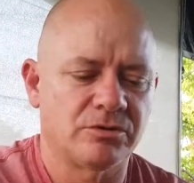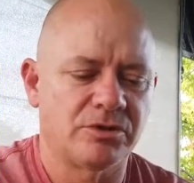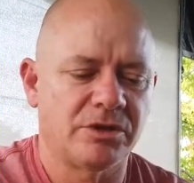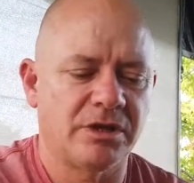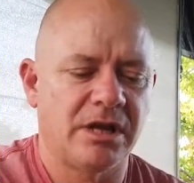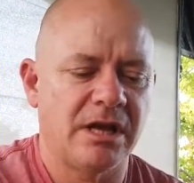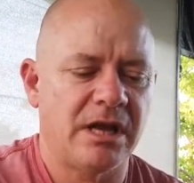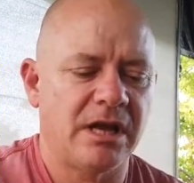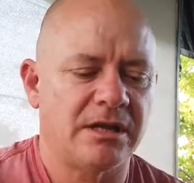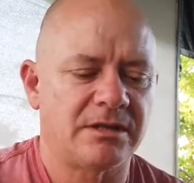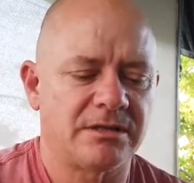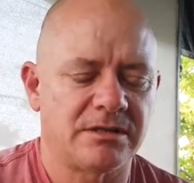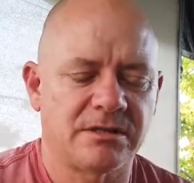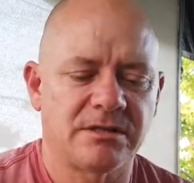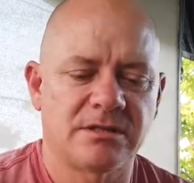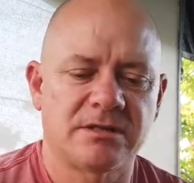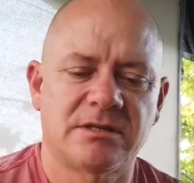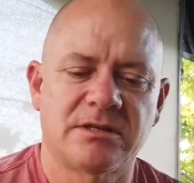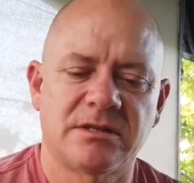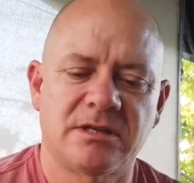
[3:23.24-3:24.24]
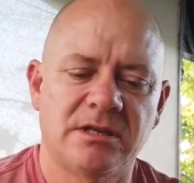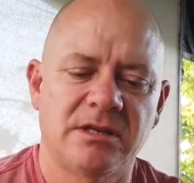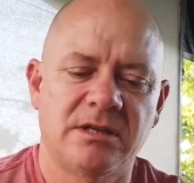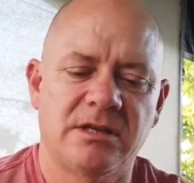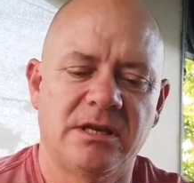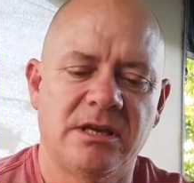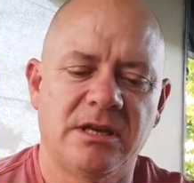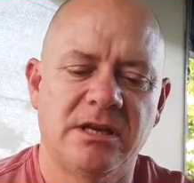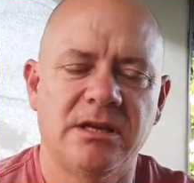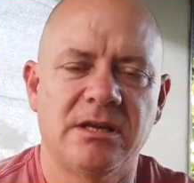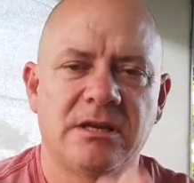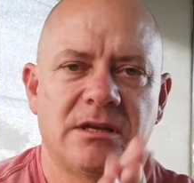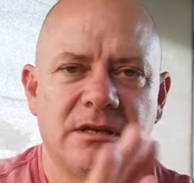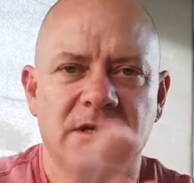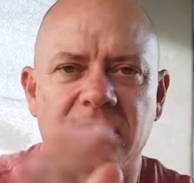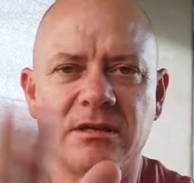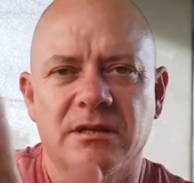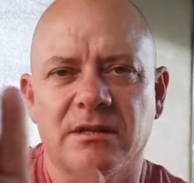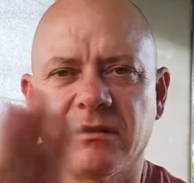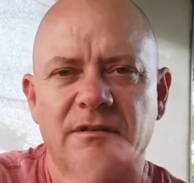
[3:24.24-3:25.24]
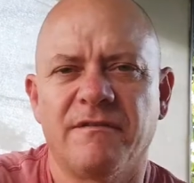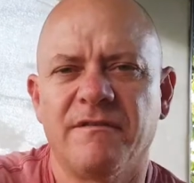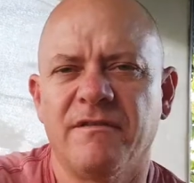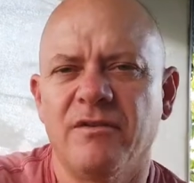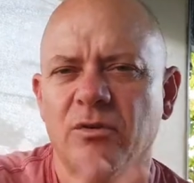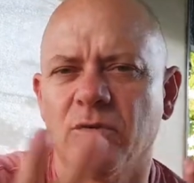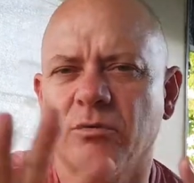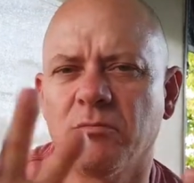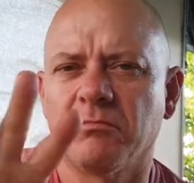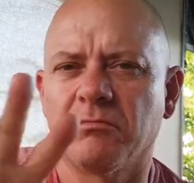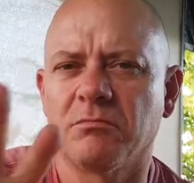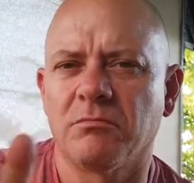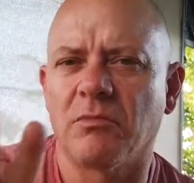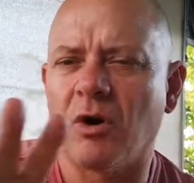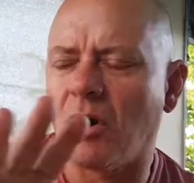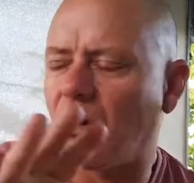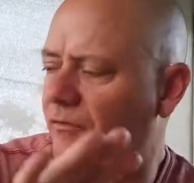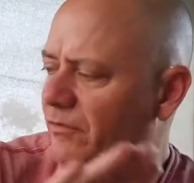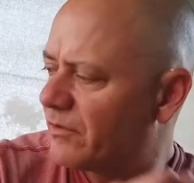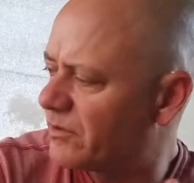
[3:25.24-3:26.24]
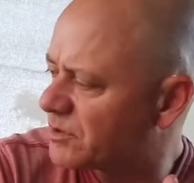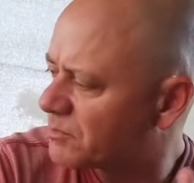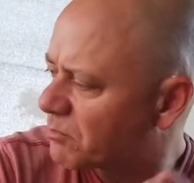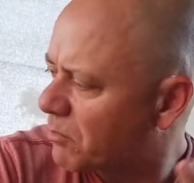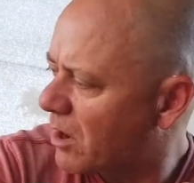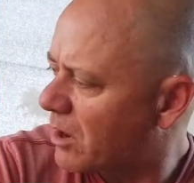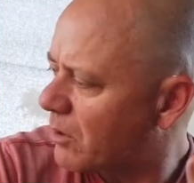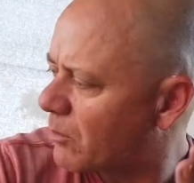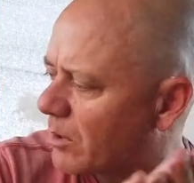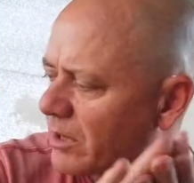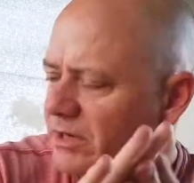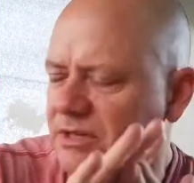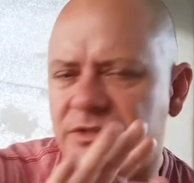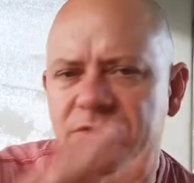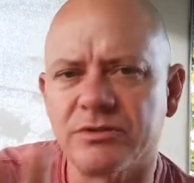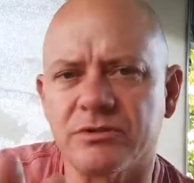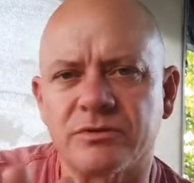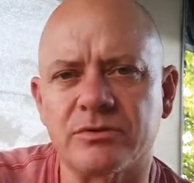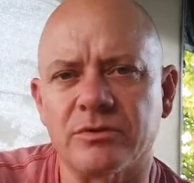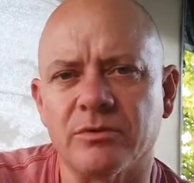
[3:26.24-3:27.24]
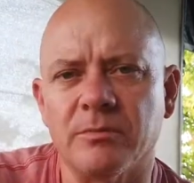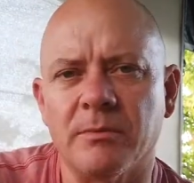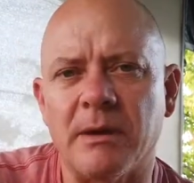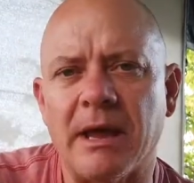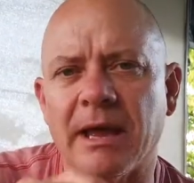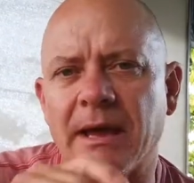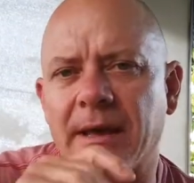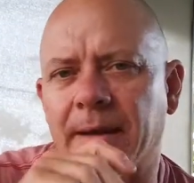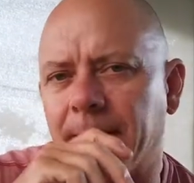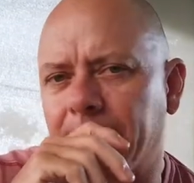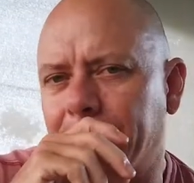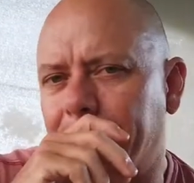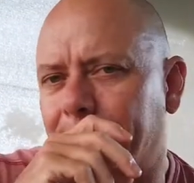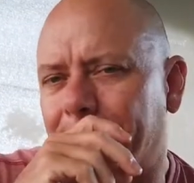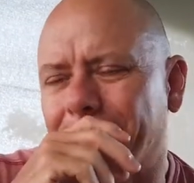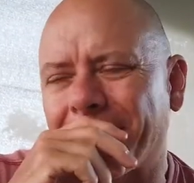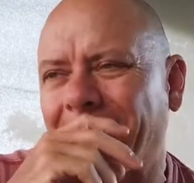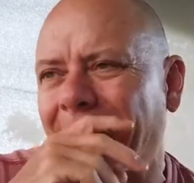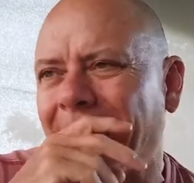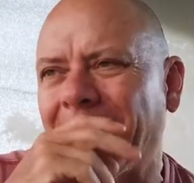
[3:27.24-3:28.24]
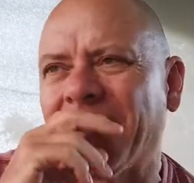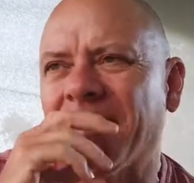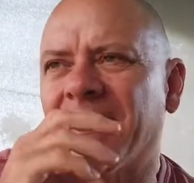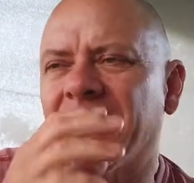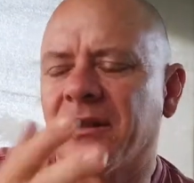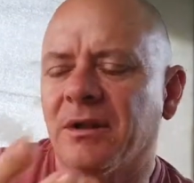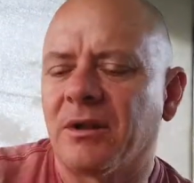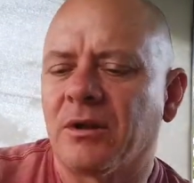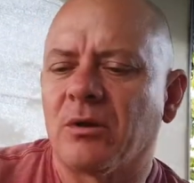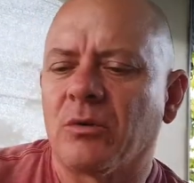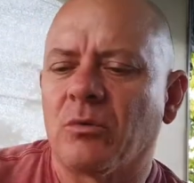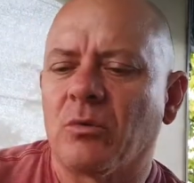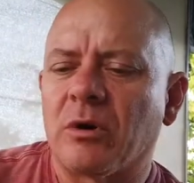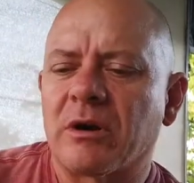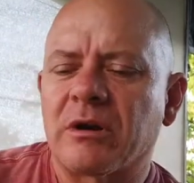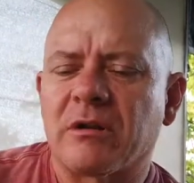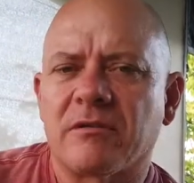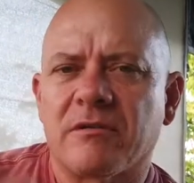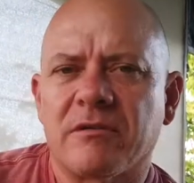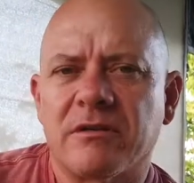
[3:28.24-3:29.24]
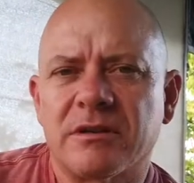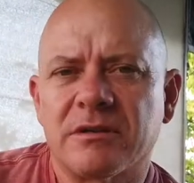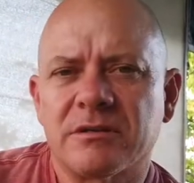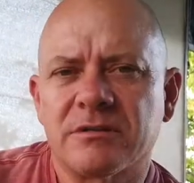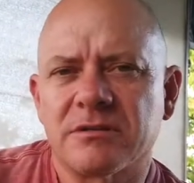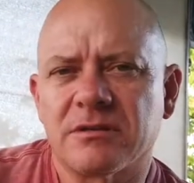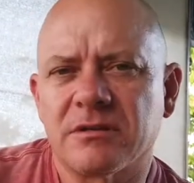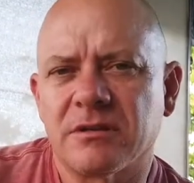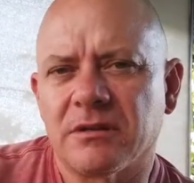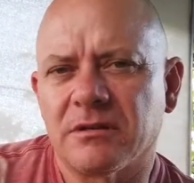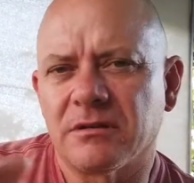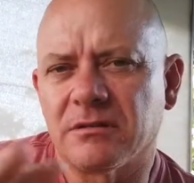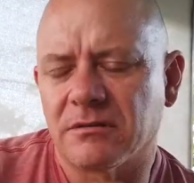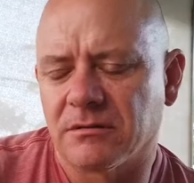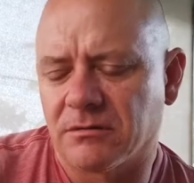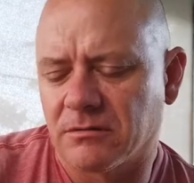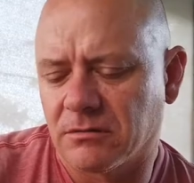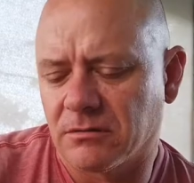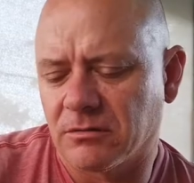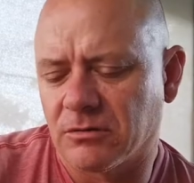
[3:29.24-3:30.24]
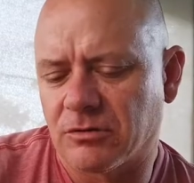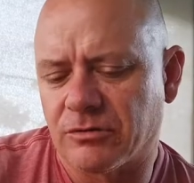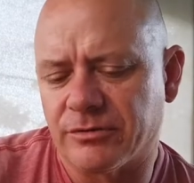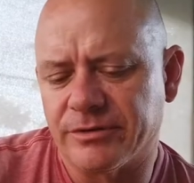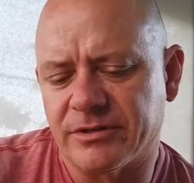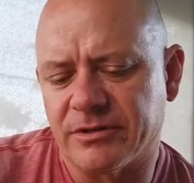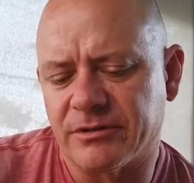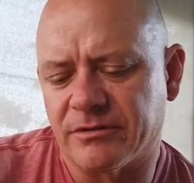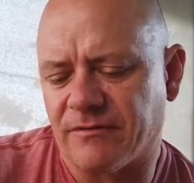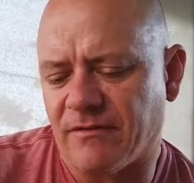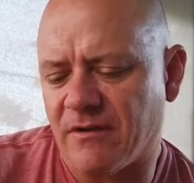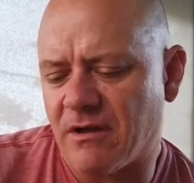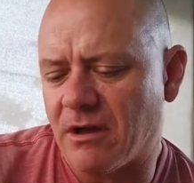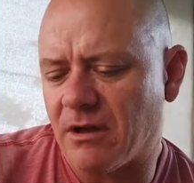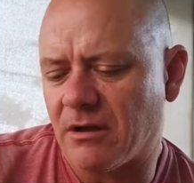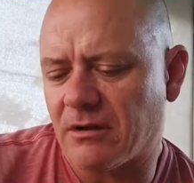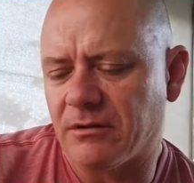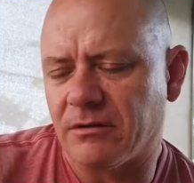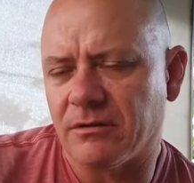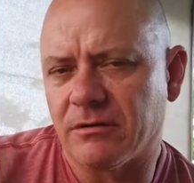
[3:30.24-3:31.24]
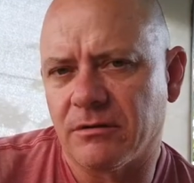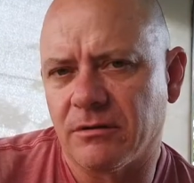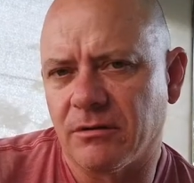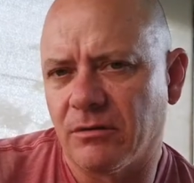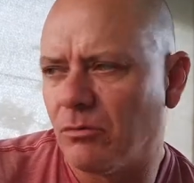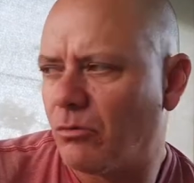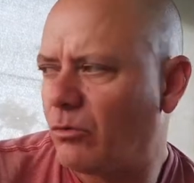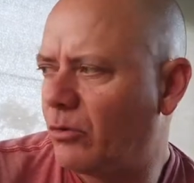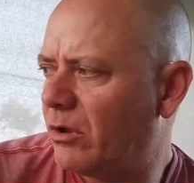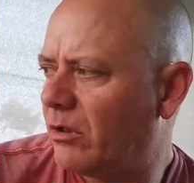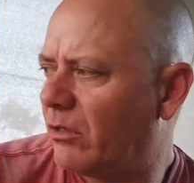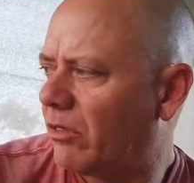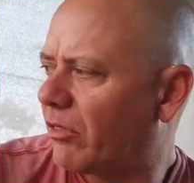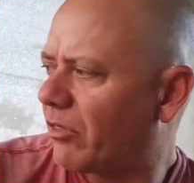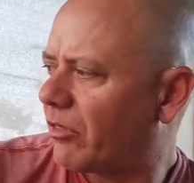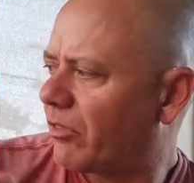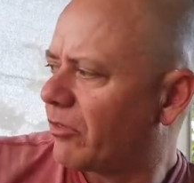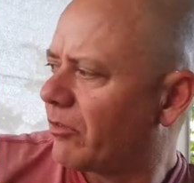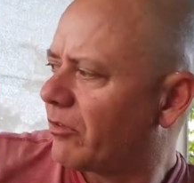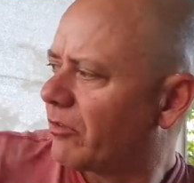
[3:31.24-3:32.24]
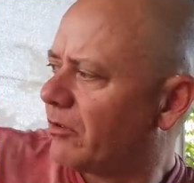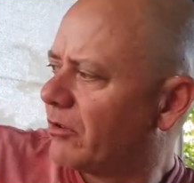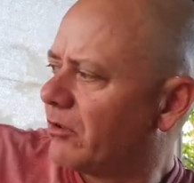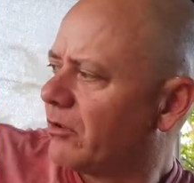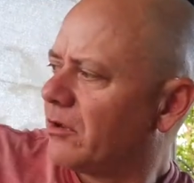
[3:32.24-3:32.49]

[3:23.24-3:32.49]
whilst oh, you can't see it here, the film of the spray one isn't too bad. One of the things that Kris has found with